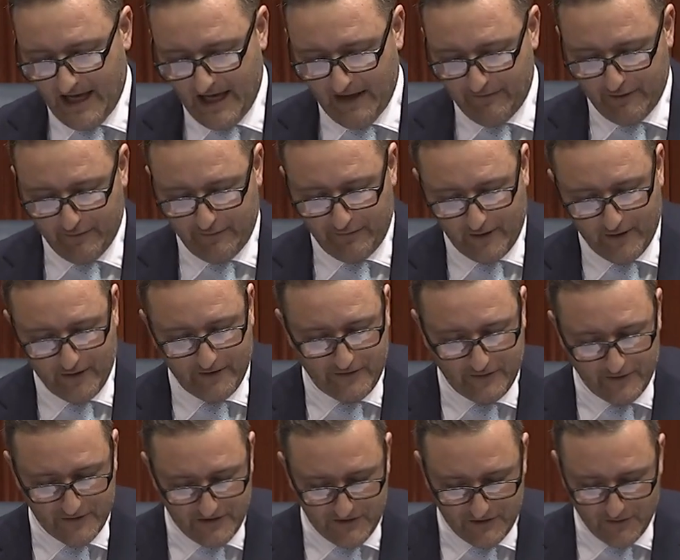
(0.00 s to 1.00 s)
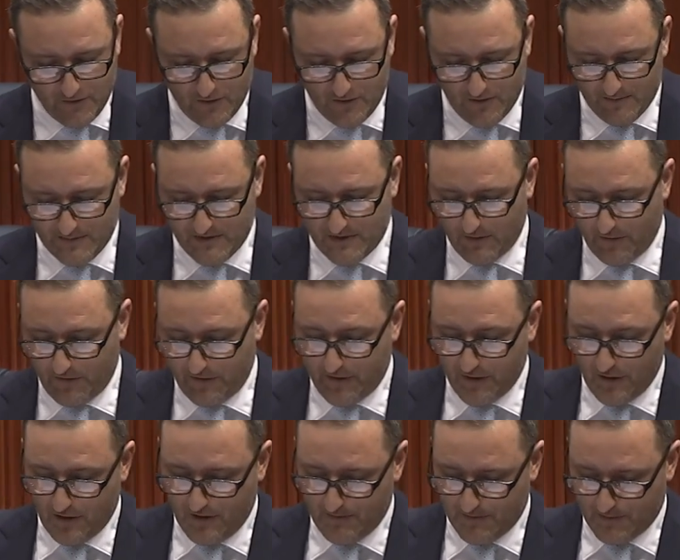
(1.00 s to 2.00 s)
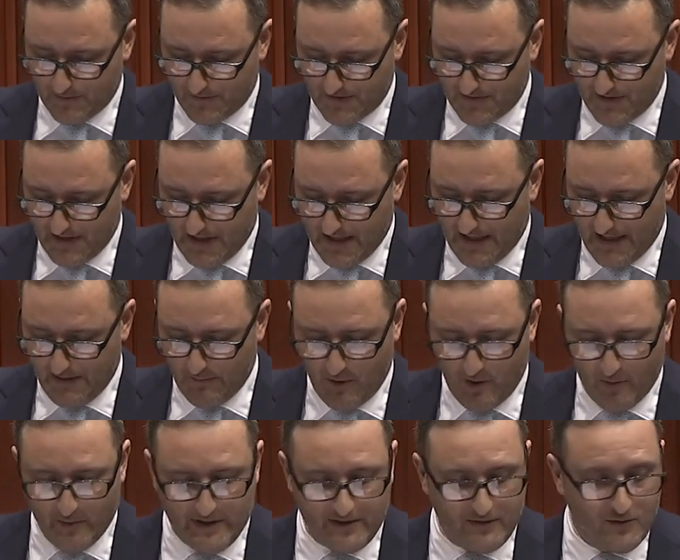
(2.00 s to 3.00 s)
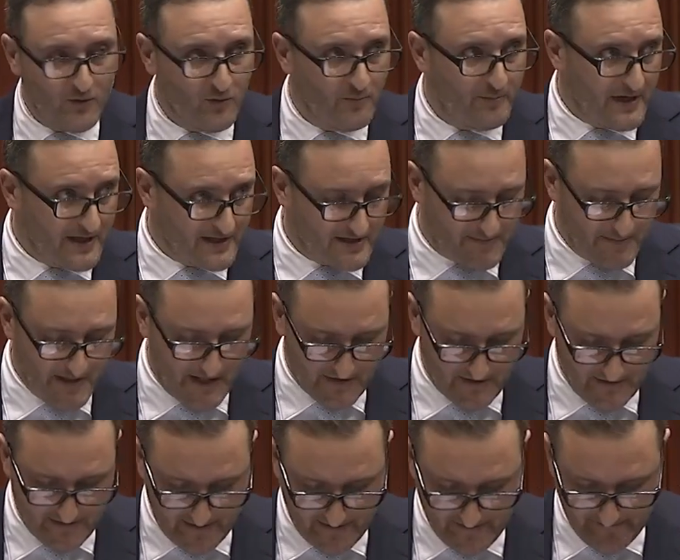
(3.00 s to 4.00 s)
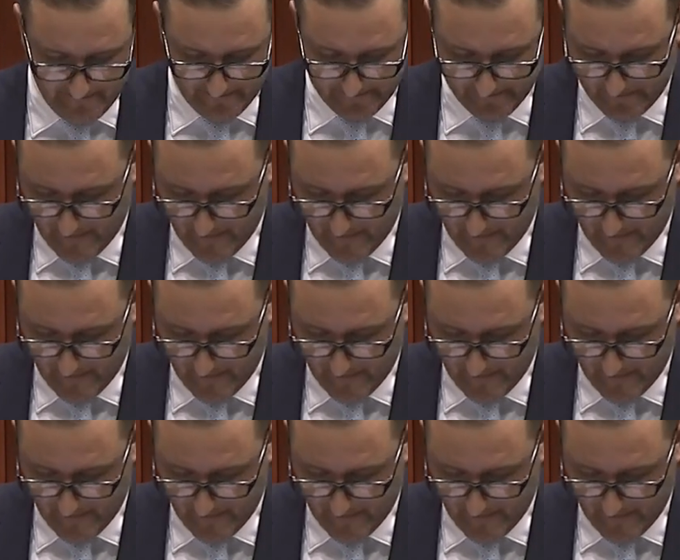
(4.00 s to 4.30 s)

Have you flown through storms or thermals in what we call bug smashes?